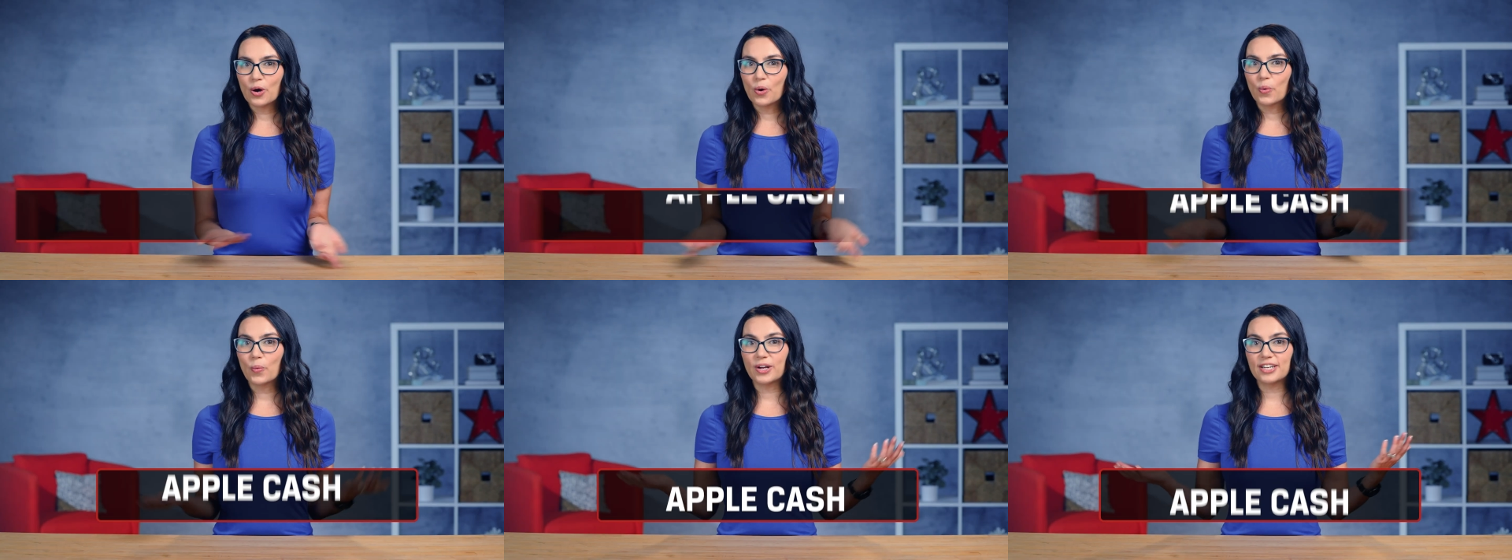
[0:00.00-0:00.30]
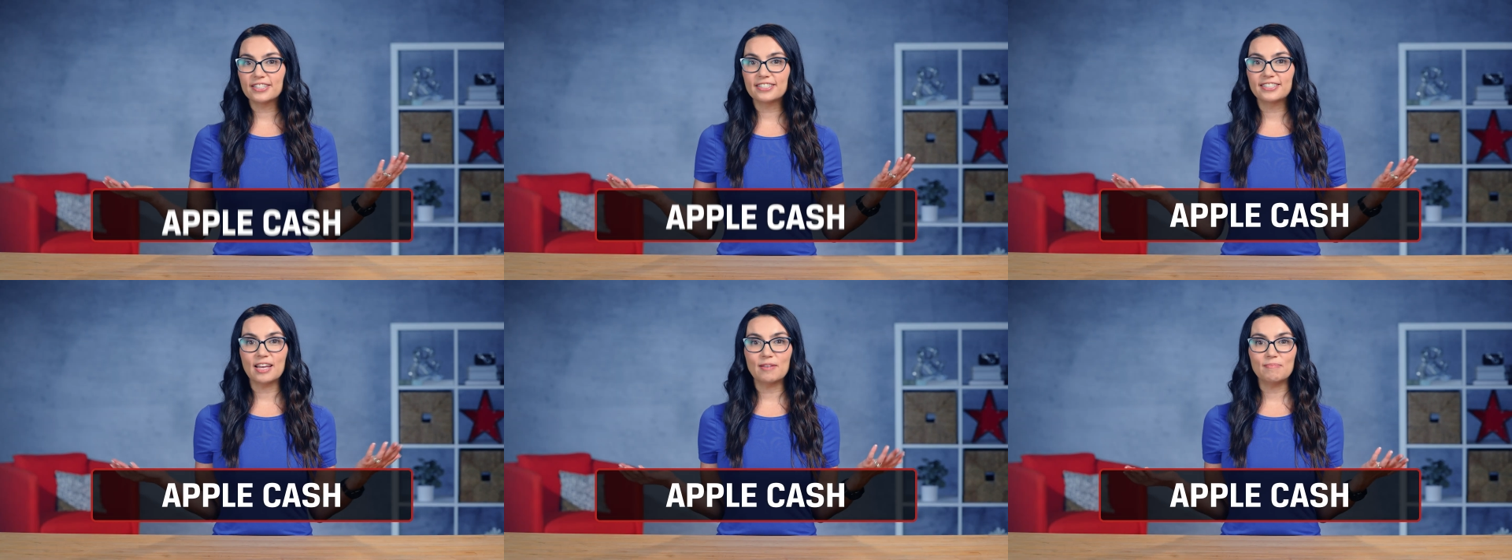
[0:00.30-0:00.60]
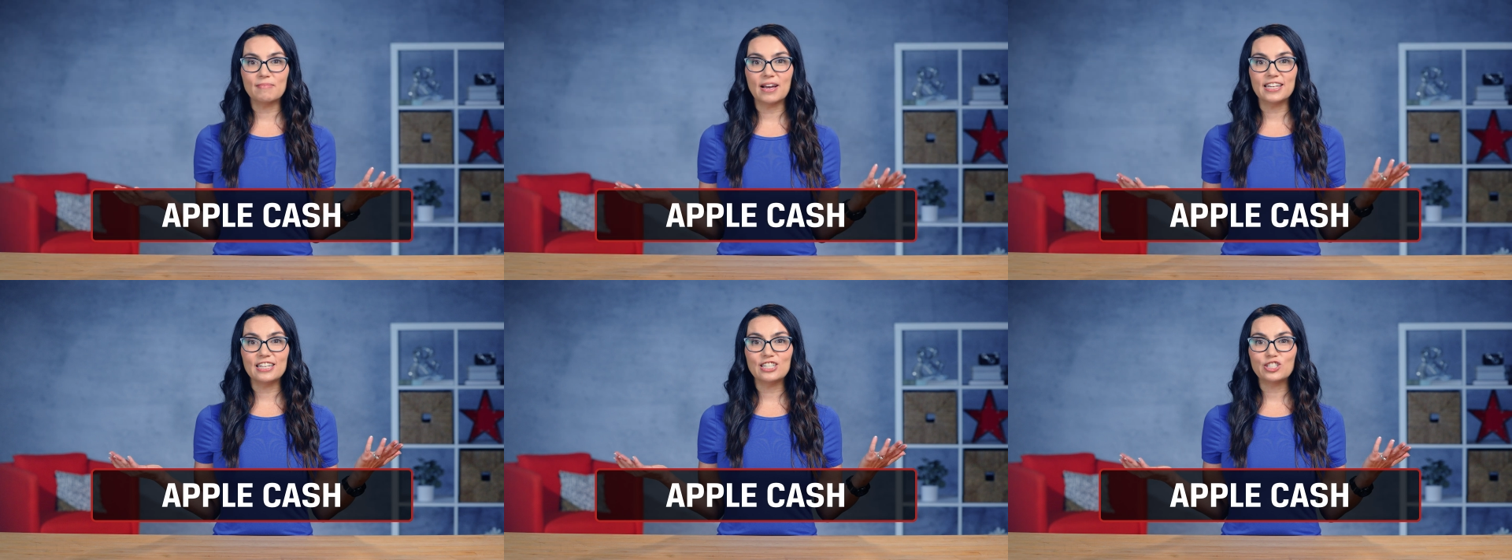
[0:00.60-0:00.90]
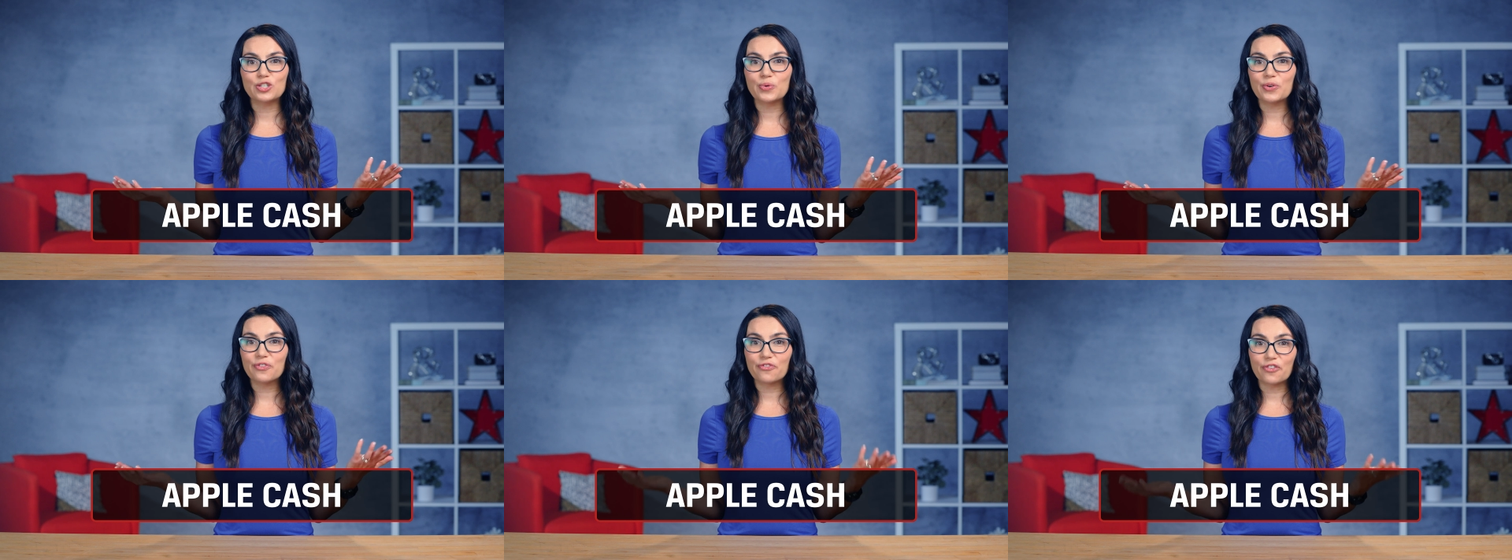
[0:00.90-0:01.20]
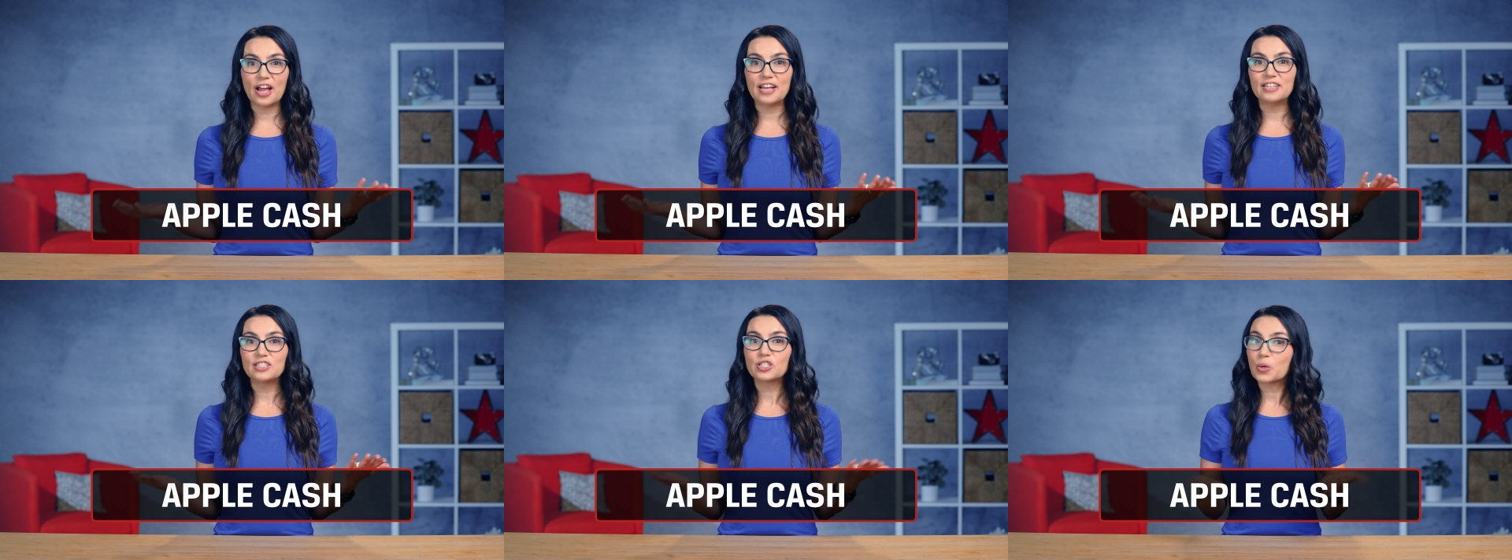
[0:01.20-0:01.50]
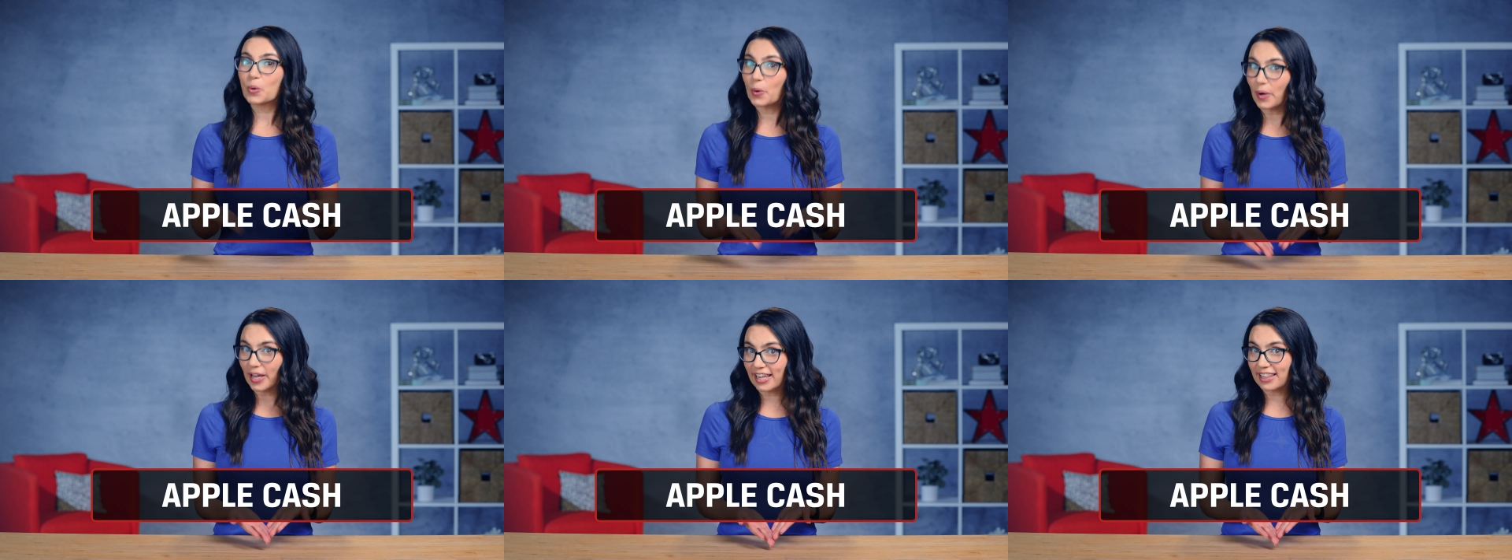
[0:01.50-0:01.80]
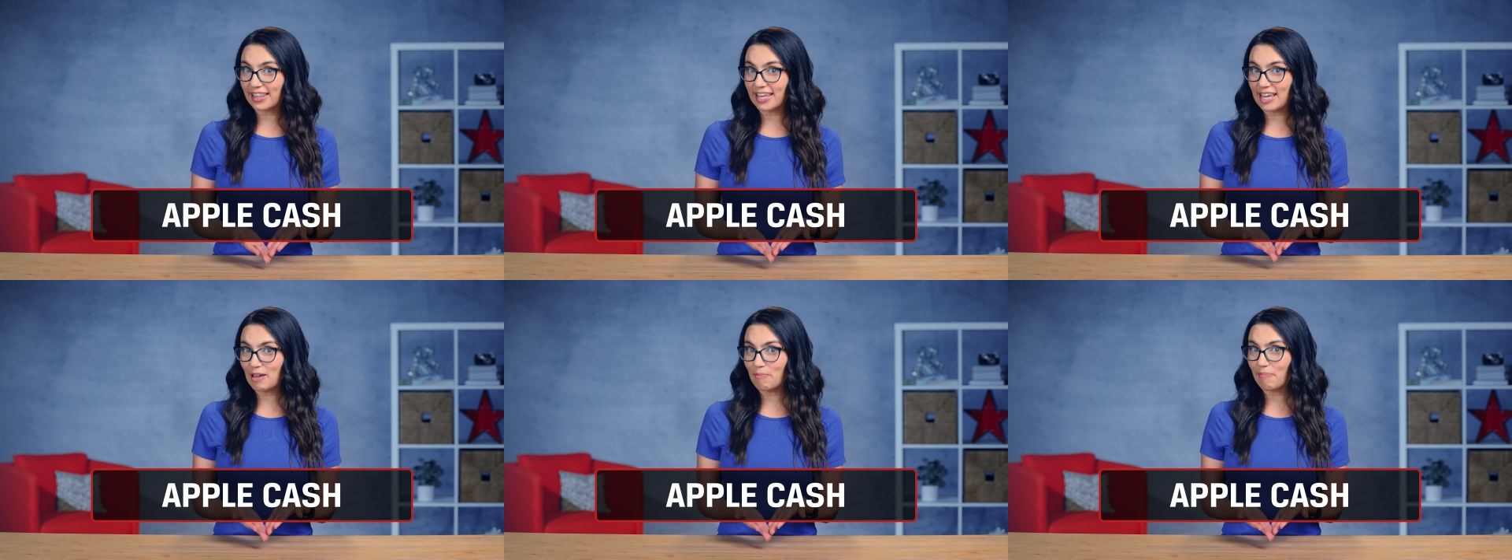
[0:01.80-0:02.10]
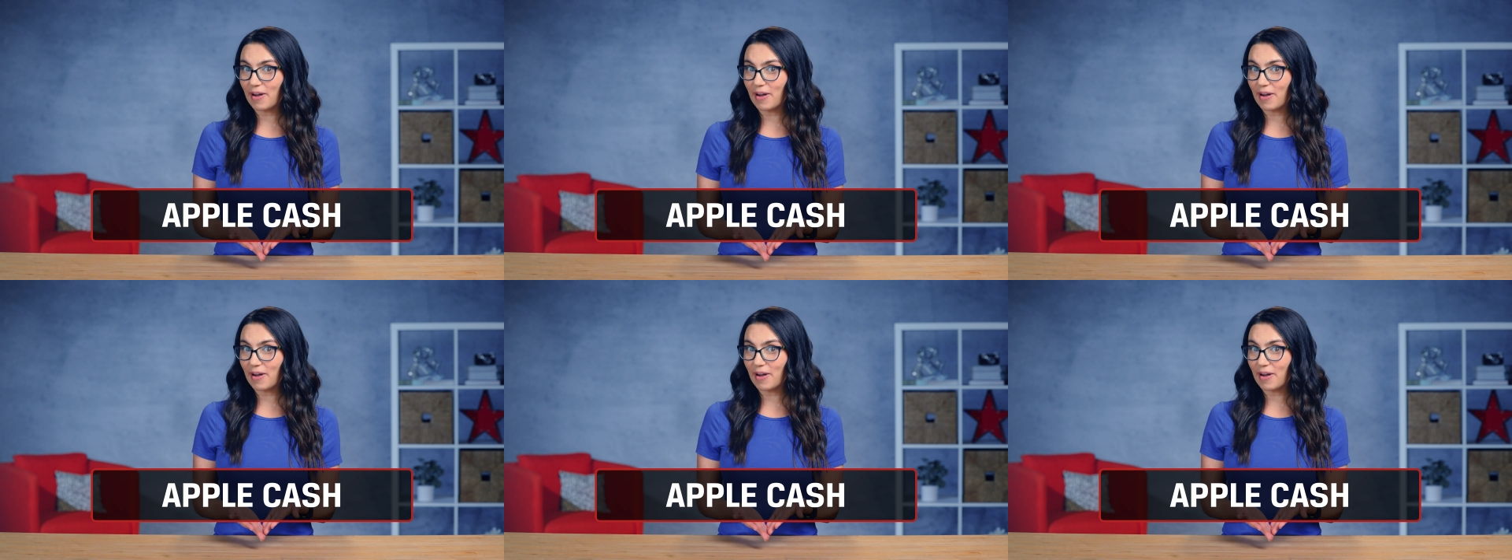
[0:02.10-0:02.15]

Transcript: Want to send money to a friend quickly